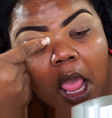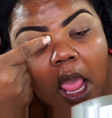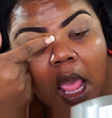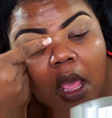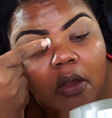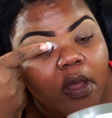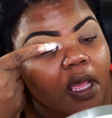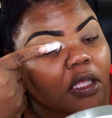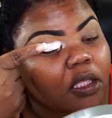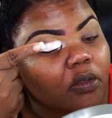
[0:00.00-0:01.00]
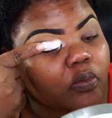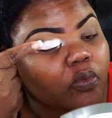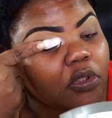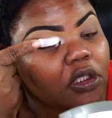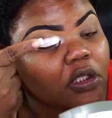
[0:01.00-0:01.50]
how I could
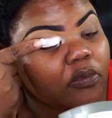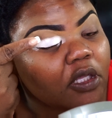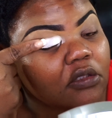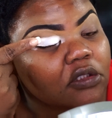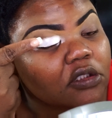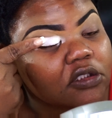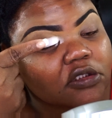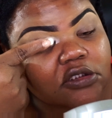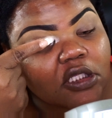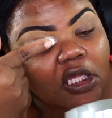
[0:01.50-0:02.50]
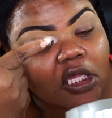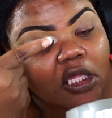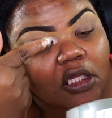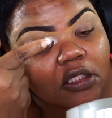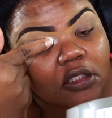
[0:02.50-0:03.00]
really make this
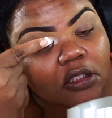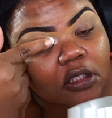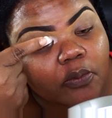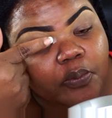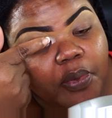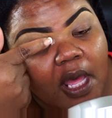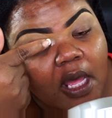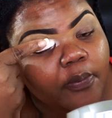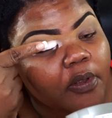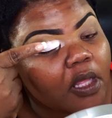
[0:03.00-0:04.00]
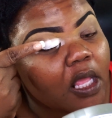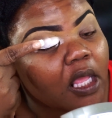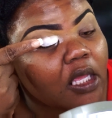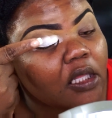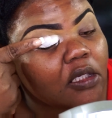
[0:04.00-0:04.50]
look pop
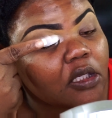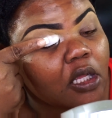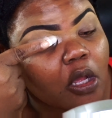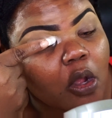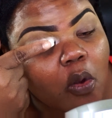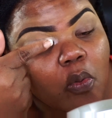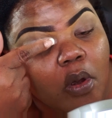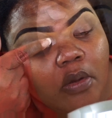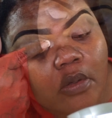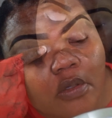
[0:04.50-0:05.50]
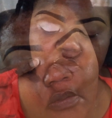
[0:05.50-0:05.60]
and work.